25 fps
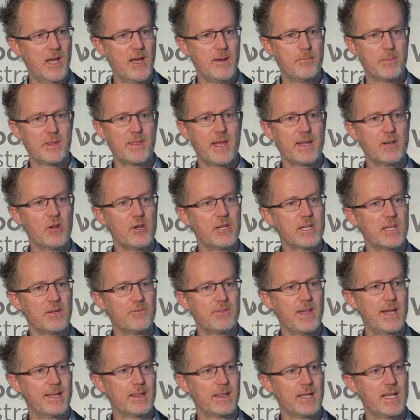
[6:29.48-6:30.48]
but they don't give
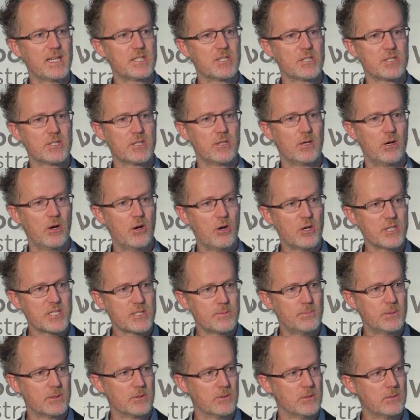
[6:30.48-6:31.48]
that letter to the
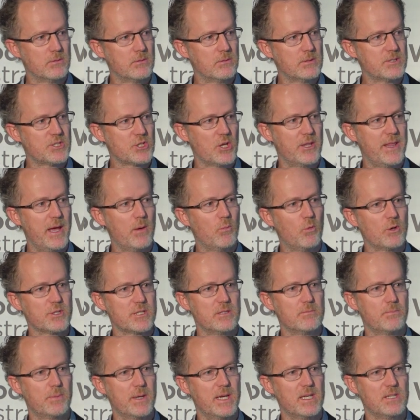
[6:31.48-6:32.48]
hospital. So that
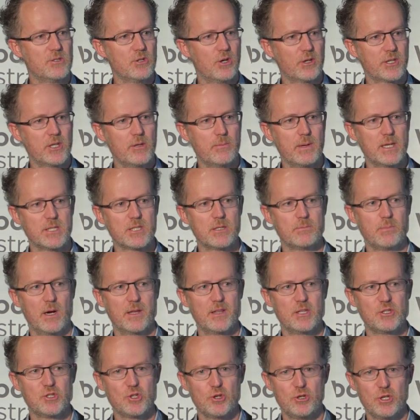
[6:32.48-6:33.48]
wasn't being documented by
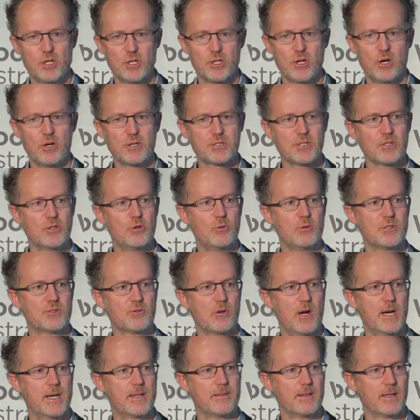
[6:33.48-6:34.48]
the junior doctor who was
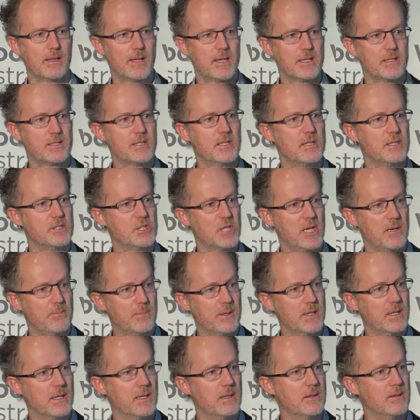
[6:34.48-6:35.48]
writing the letter to the
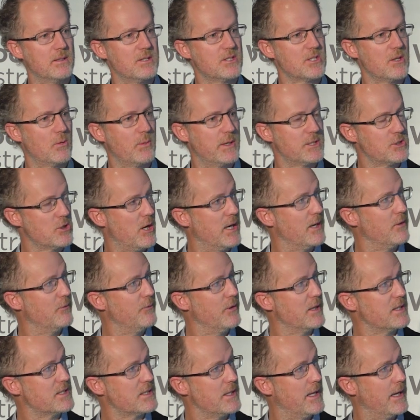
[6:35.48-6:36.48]
GP. So we're trying to
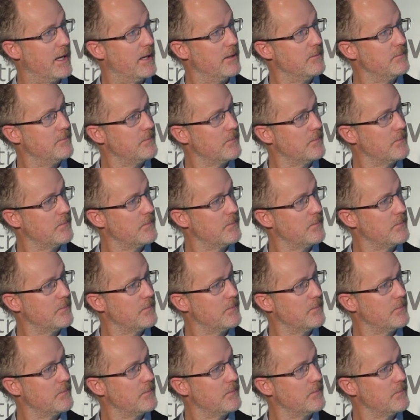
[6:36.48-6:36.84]
fix that.